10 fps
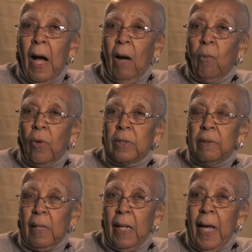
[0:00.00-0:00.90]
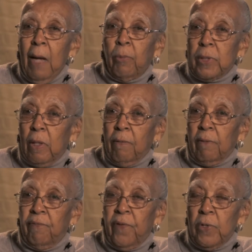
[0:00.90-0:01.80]
The lab was on
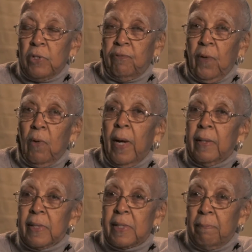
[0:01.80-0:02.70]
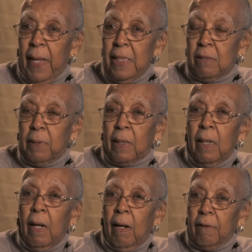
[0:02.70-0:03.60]
the first floor and the basement,
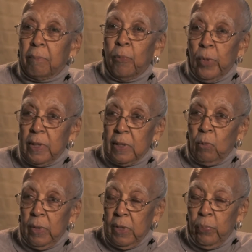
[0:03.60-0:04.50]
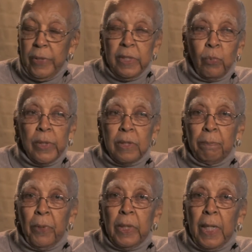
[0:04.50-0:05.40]
was a
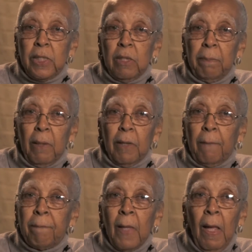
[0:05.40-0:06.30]
production building.